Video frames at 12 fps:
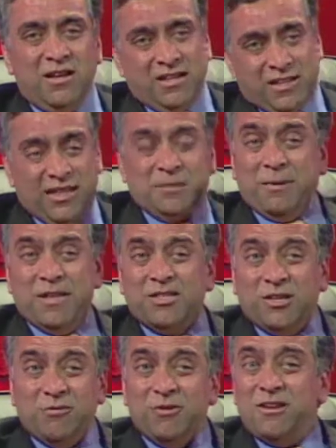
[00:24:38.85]

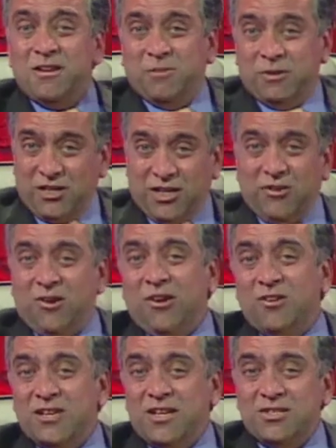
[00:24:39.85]
expensive, but the
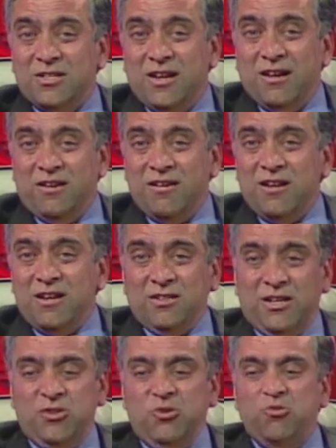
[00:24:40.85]
technology is there
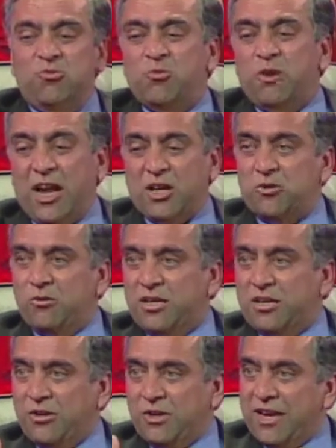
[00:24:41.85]
that you could actually
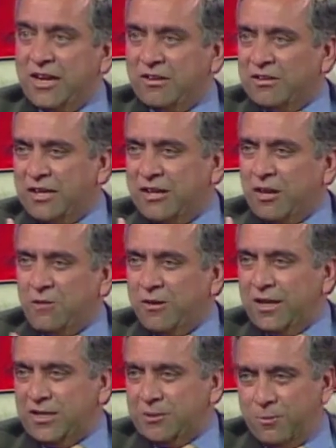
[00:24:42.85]
create that kind of an
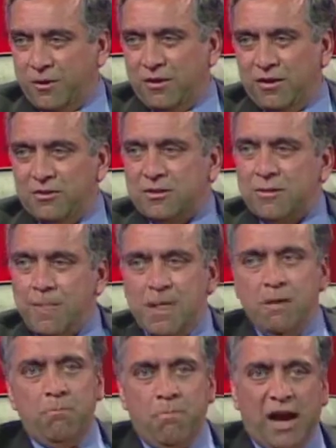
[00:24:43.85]
experience.
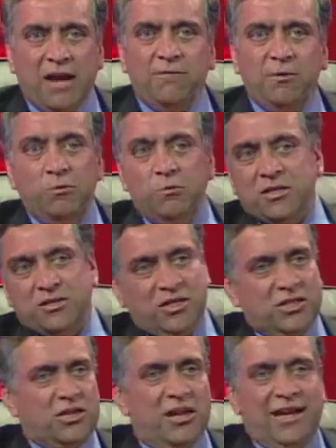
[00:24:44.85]
My view is
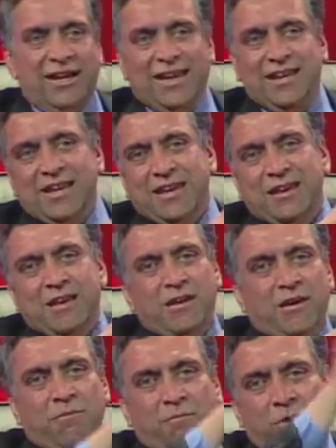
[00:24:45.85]
just like any
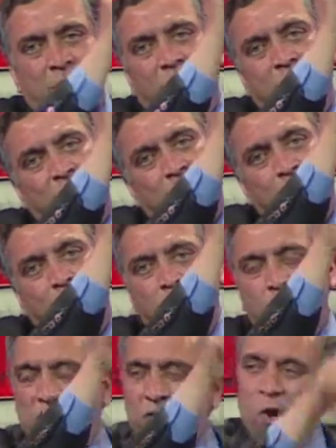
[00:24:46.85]

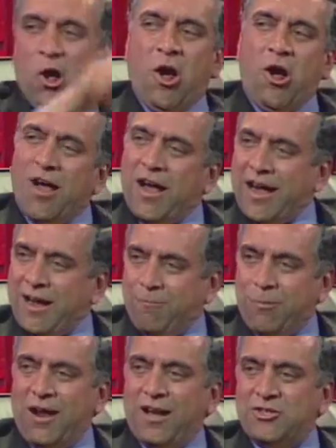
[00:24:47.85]
Moore's law
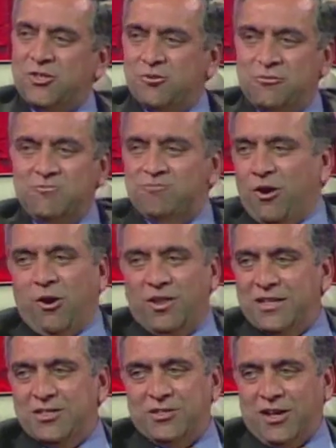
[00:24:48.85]
applied to all
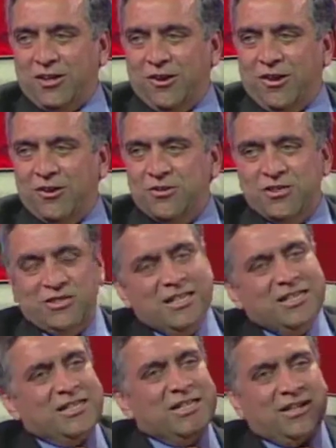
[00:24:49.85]
these technologies,
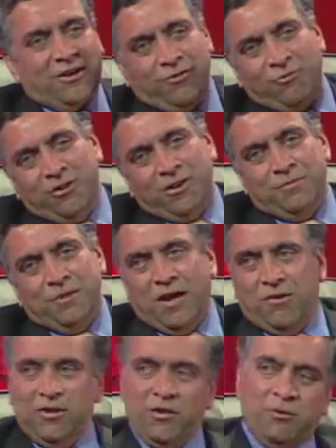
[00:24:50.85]
these things are going to come
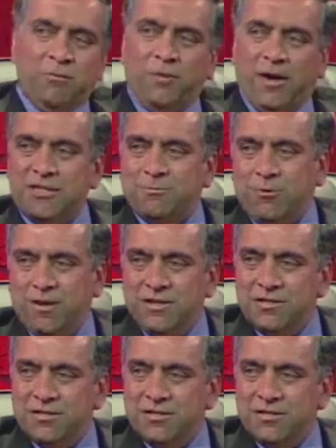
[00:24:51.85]
down into the price points.